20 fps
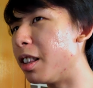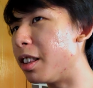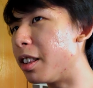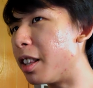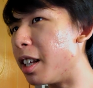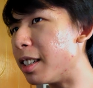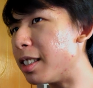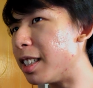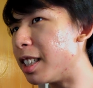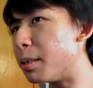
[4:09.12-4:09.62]

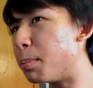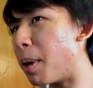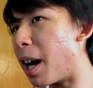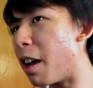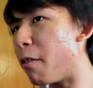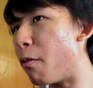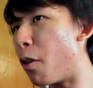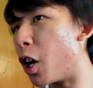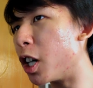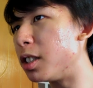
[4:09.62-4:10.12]
This is
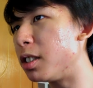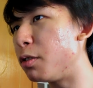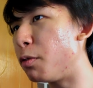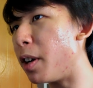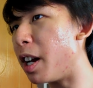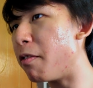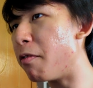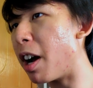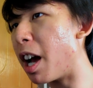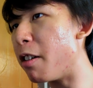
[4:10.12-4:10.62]
my voice
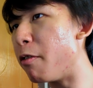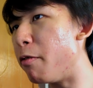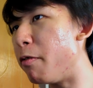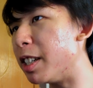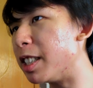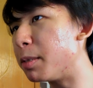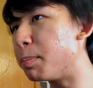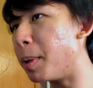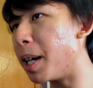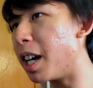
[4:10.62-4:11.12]
when I
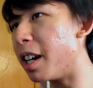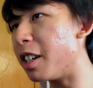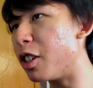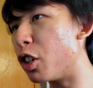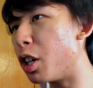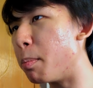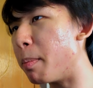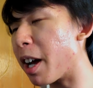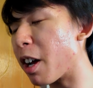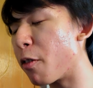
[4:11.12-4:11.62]
whisper
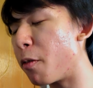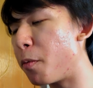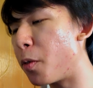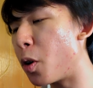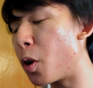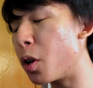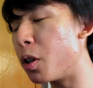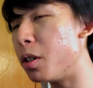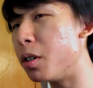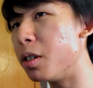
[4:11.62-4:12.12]
into the
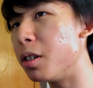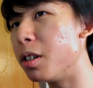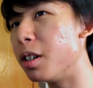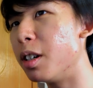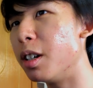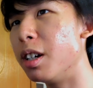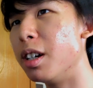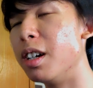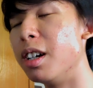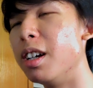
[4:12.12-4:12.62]
microphone.
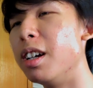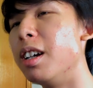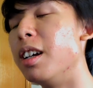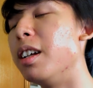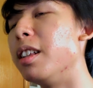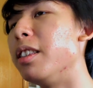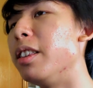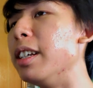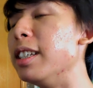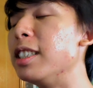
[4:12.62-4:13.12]

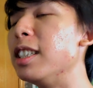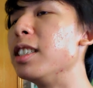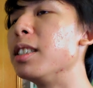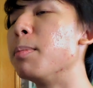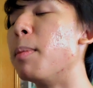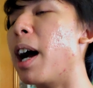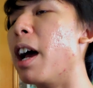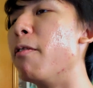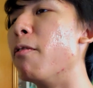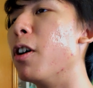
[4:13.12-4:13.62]
This is
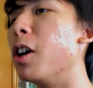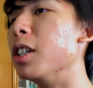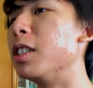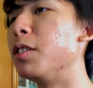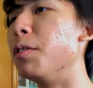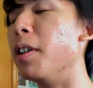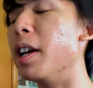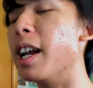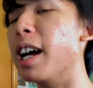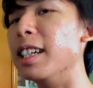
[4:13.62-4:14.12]
my
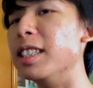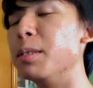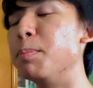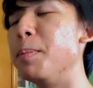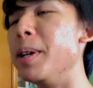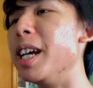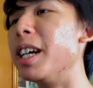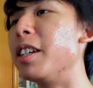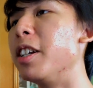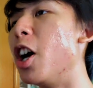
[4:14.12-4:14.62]
voice when I
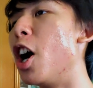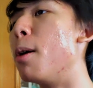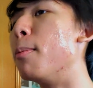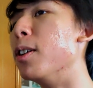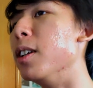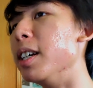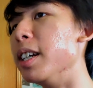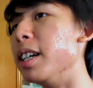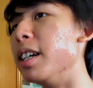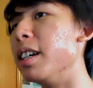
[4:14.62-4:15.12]
speak
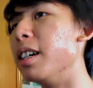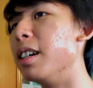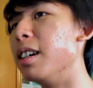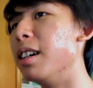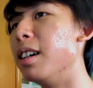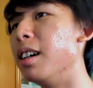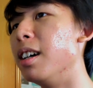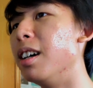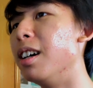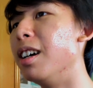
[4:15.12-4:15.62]
normally.
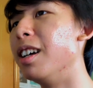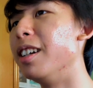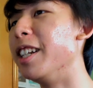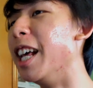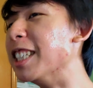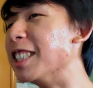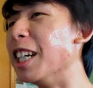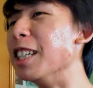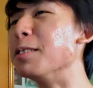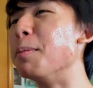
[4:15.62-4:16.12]

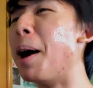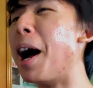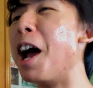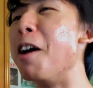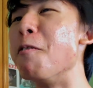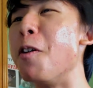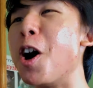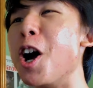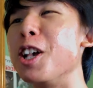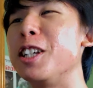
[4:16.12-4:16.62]
This is my
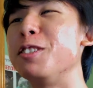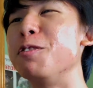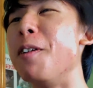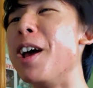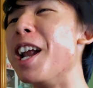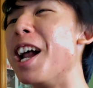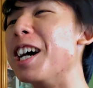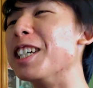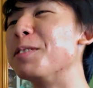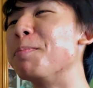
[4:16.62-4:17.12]
voice
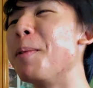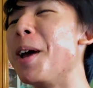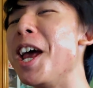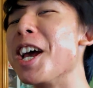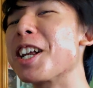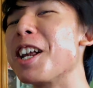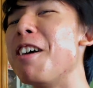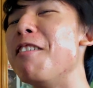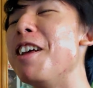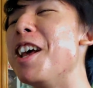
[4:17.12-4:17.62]
when I
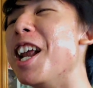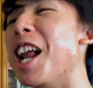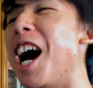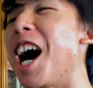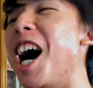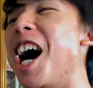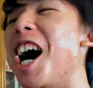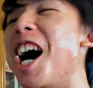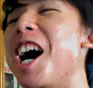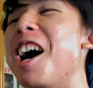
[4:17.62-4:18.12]
speak really
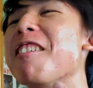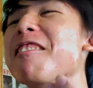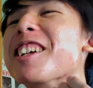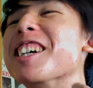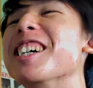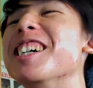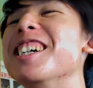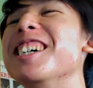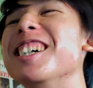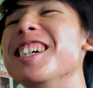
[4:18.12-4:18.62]

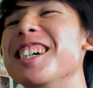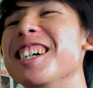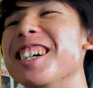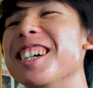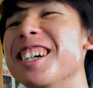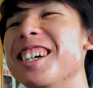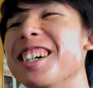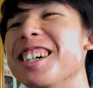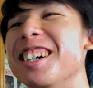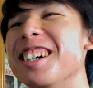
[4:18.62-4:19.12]
loud.
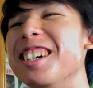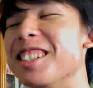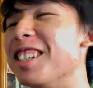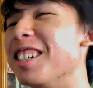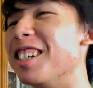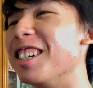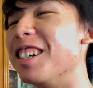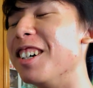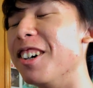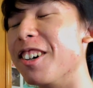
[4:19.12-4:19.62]

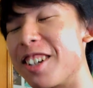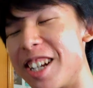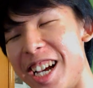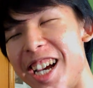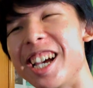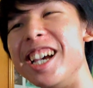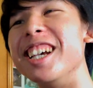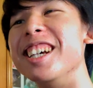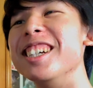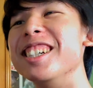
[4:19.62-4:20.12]

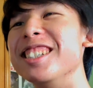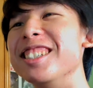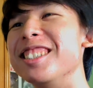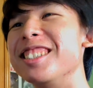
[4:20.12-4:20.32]
Okay.